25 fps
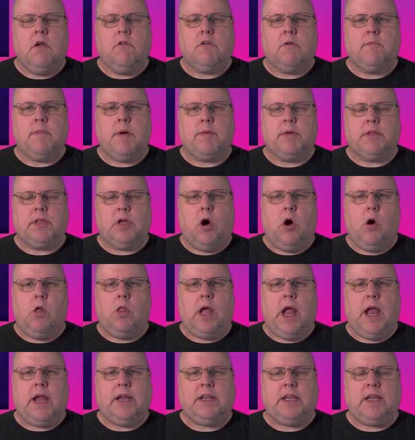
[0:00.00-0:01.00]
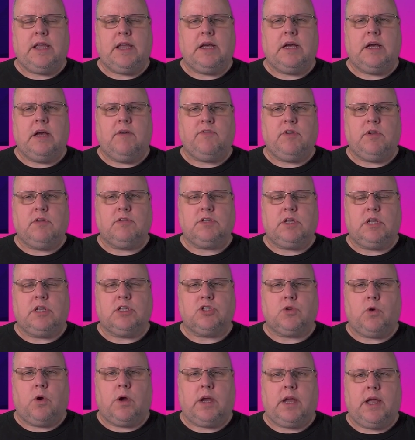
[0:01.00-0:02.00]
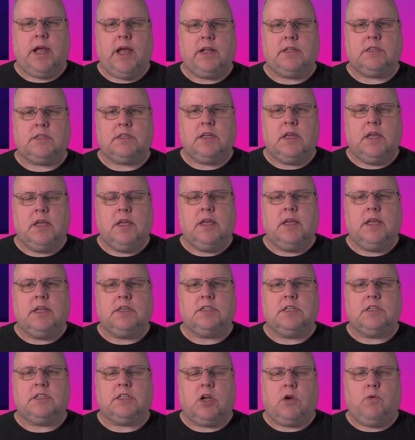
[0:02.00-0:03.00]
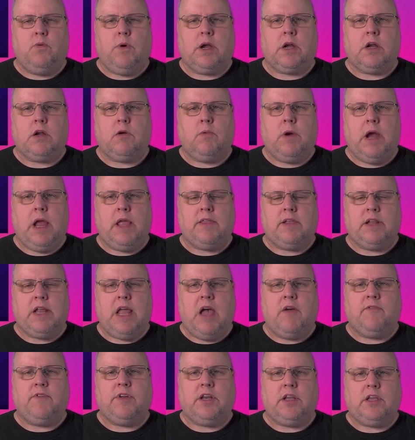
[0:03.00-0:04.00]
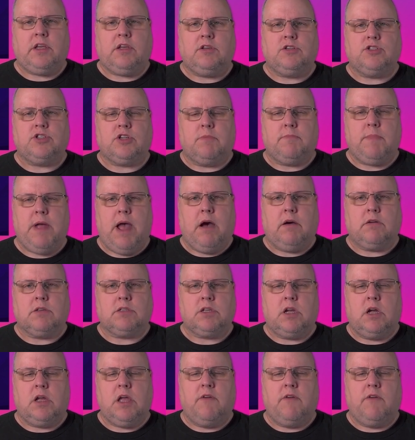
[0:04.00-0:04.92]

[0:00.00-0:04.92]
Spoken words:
Remember, the whole idea of using shortcuts is just a quicker way than having to use your mouse.